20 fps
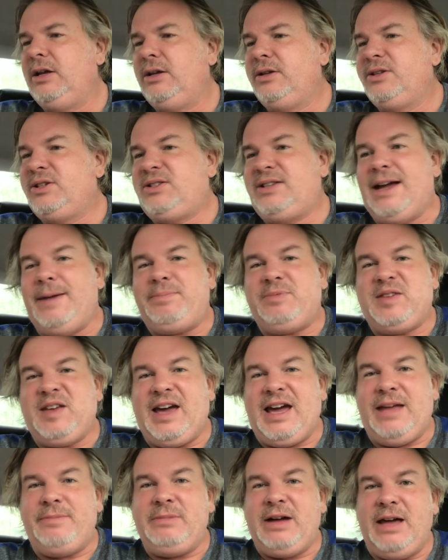
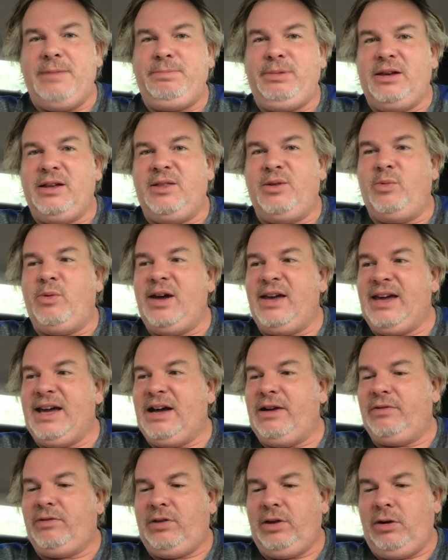Stepdad might be on the way
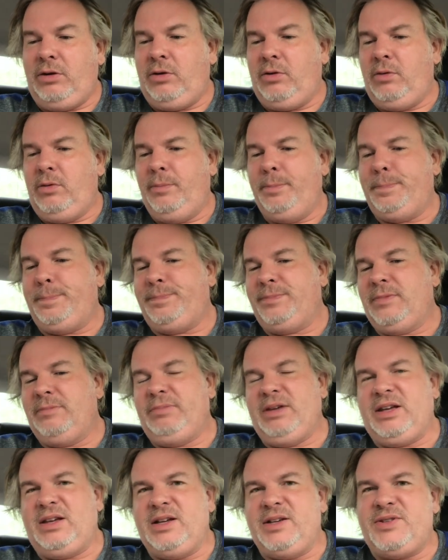out too,
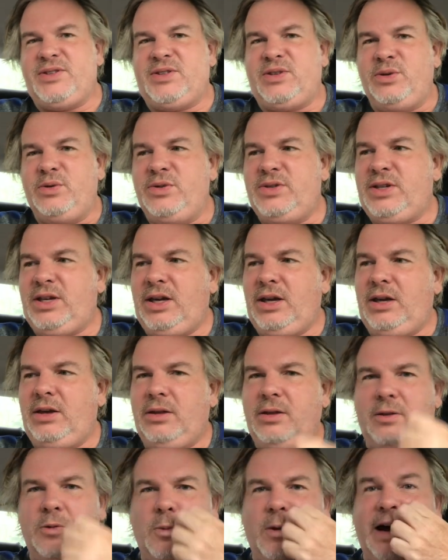because Susie,
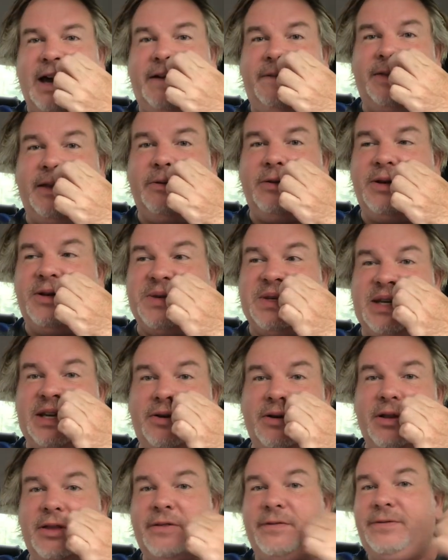the wife that we just
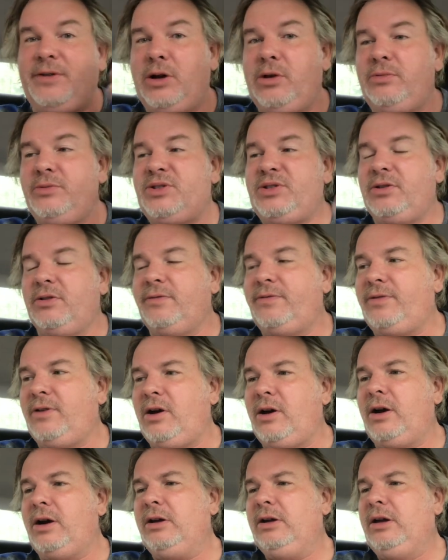hear on the phone so
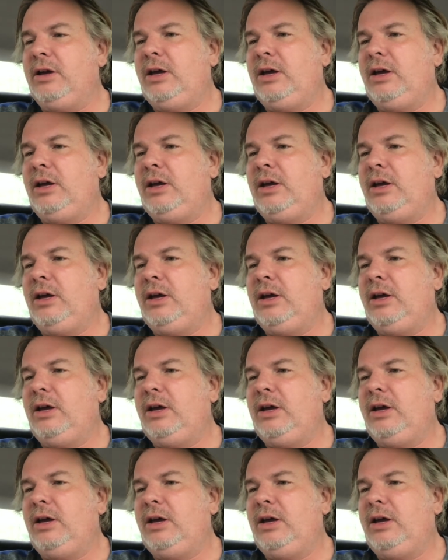far,